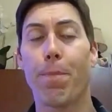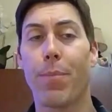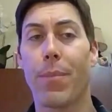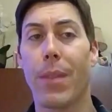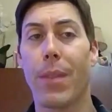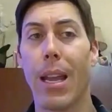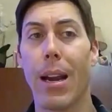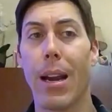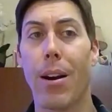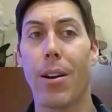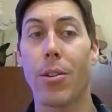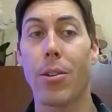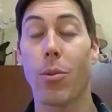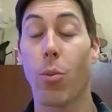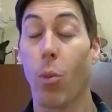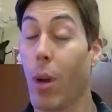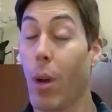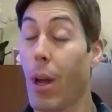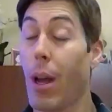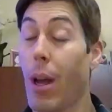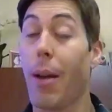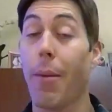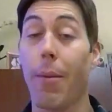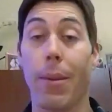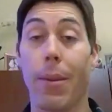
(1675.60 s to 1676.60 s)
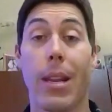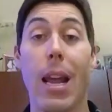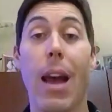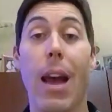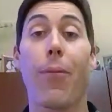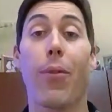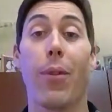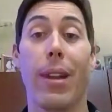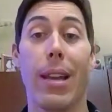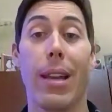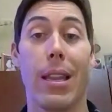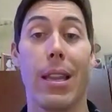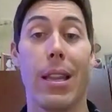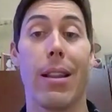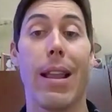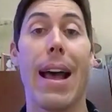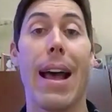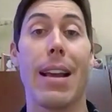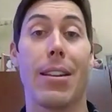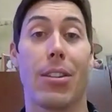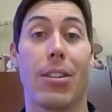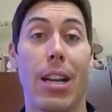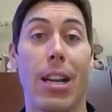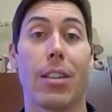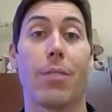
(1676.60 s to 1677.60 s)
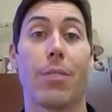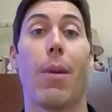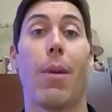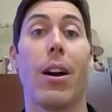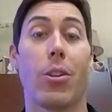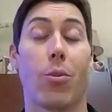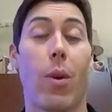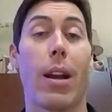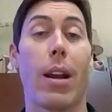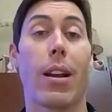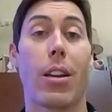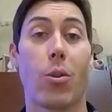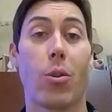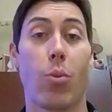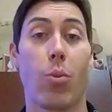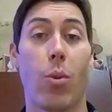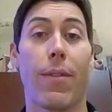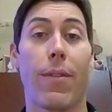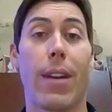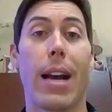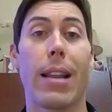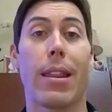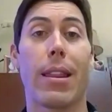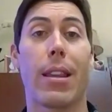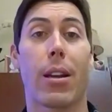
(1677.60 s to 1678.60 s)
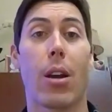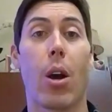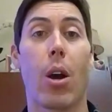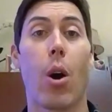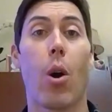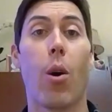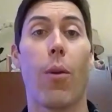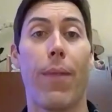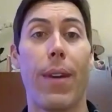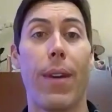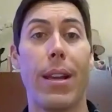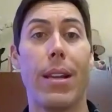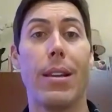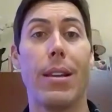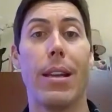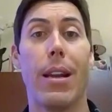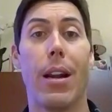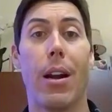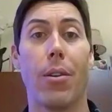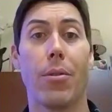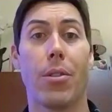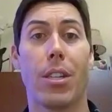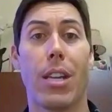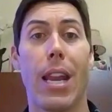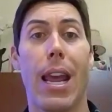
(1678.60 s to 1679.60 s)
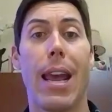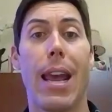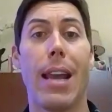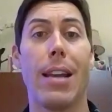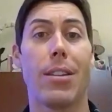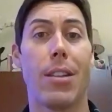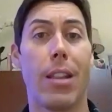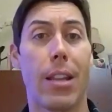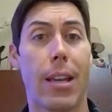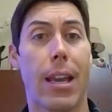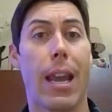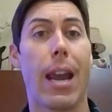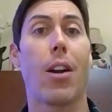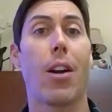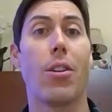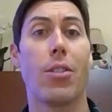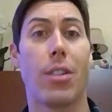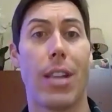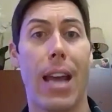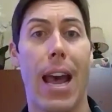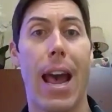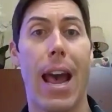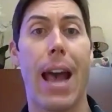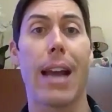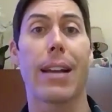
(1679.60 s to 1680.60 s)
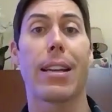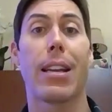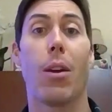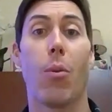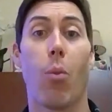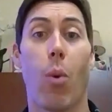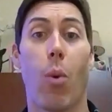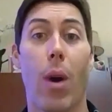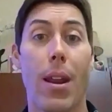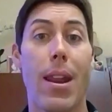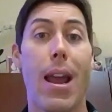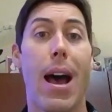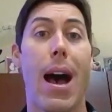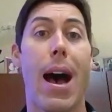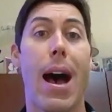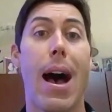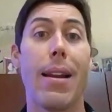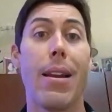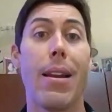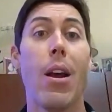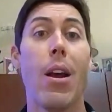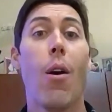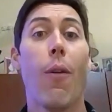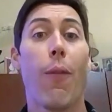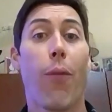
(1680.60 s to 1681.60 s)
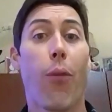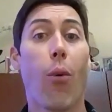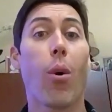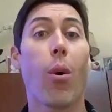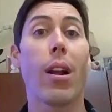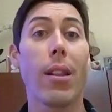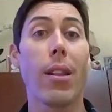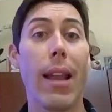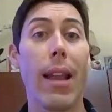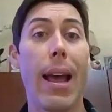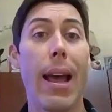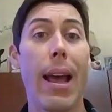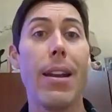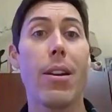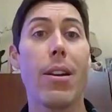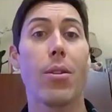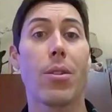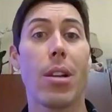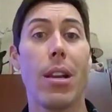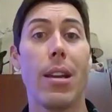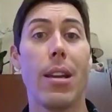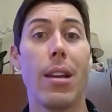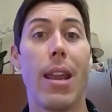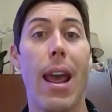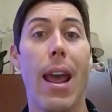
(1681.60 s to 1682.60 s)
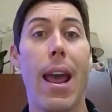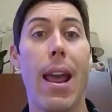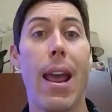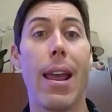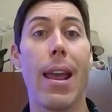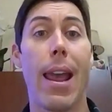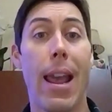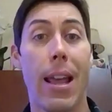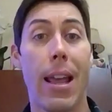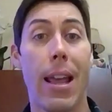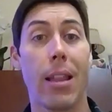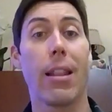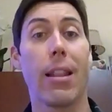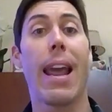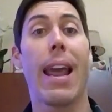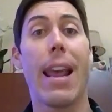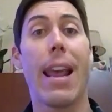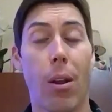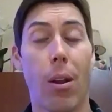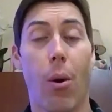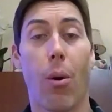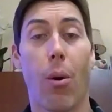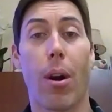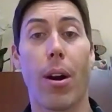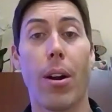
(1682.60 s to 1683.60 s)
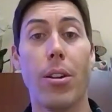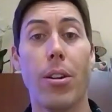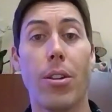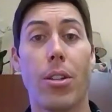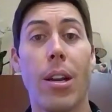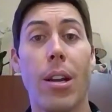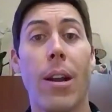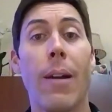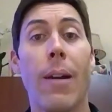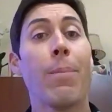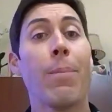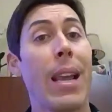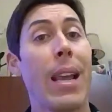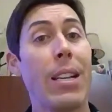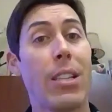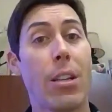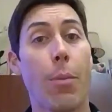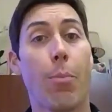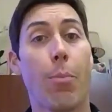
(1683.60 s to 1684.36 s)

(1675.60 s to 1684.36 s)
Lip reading: there's definitely in the last 6 months, right? Because we've got the COVID, stays and the CARES Act and whatnot. For a lender today and landlords, it's a